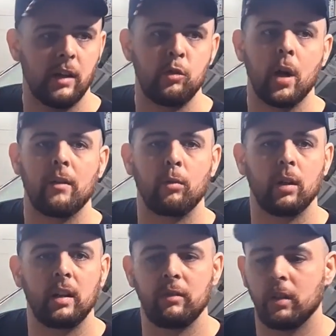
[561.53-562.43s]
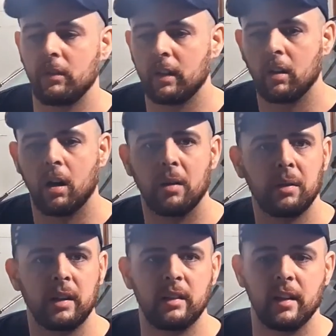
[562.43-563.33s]
if you have a really filthy car,
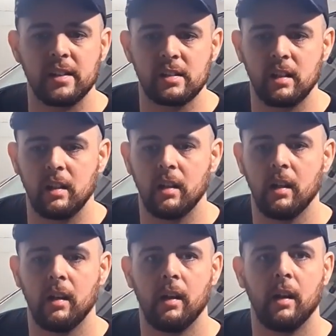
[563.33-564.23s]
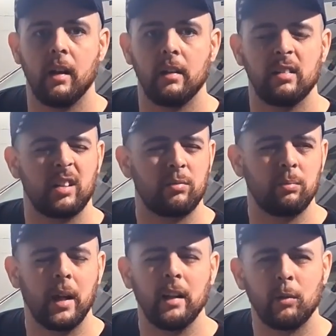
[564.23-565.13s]
really dusty,
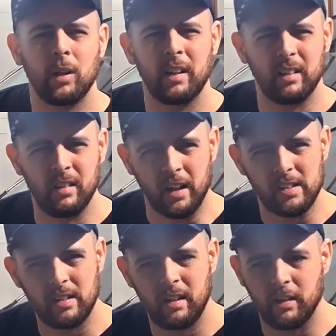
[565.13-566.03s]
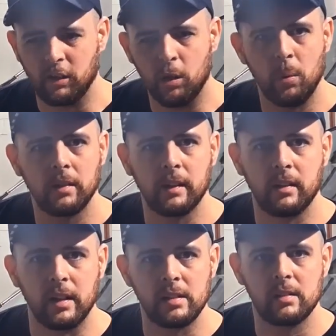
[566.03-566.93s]
mainly really dusty, and you don't want the
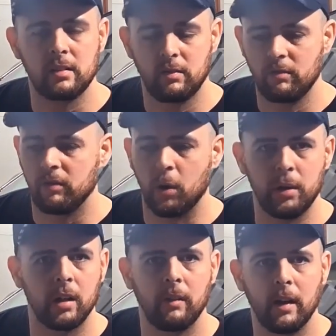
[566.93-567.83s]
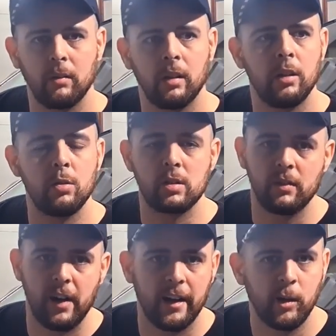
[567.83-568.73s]
dust floating around, use
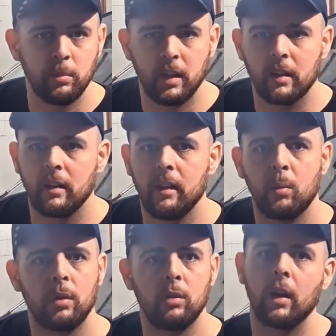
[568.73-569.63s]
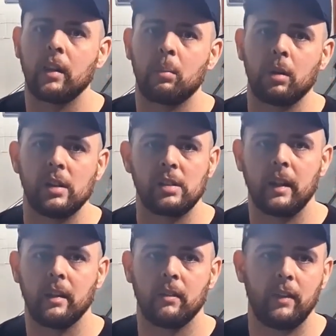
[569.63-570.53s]
the vacuum technique. You got the brush
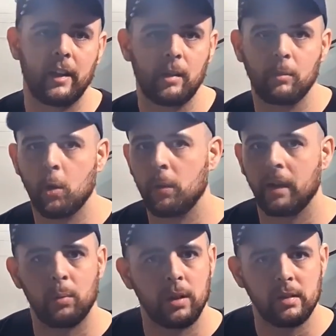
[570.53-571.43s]
and the vacuum going at